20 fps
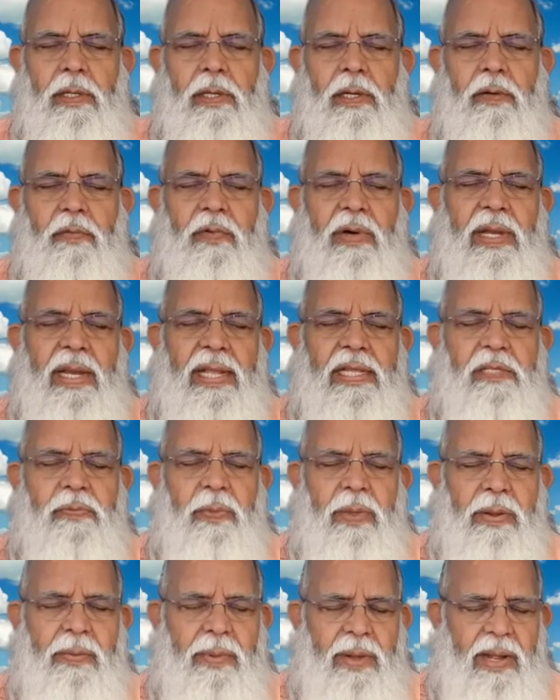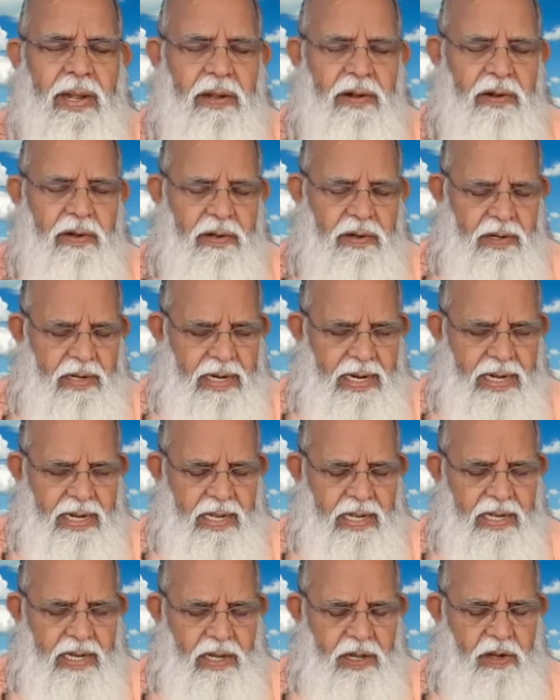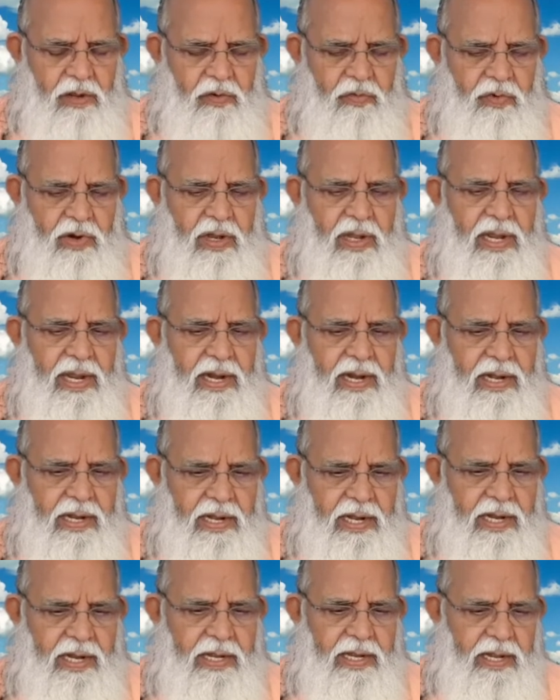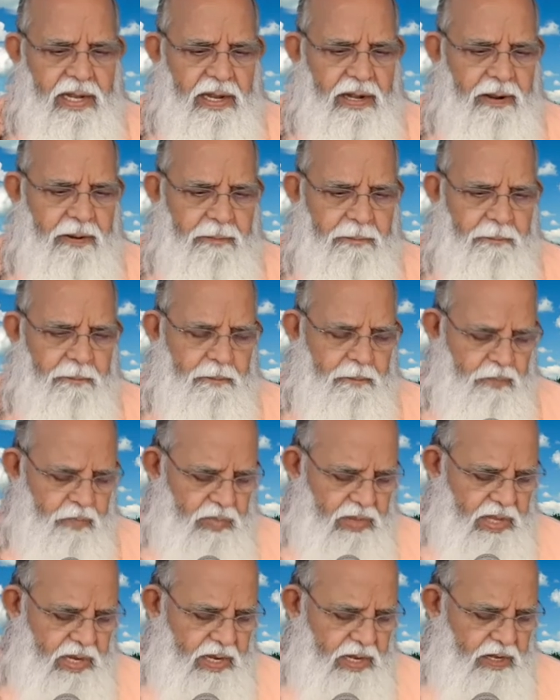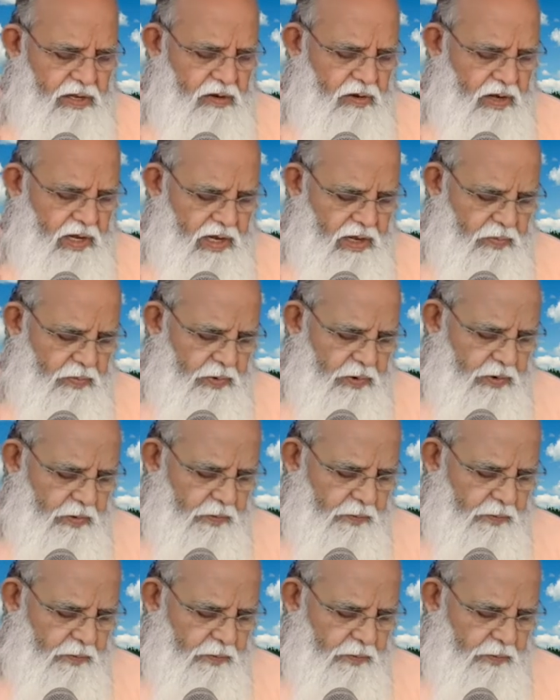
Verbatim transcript: One experiment I'll tell you what I conducted and it will help you.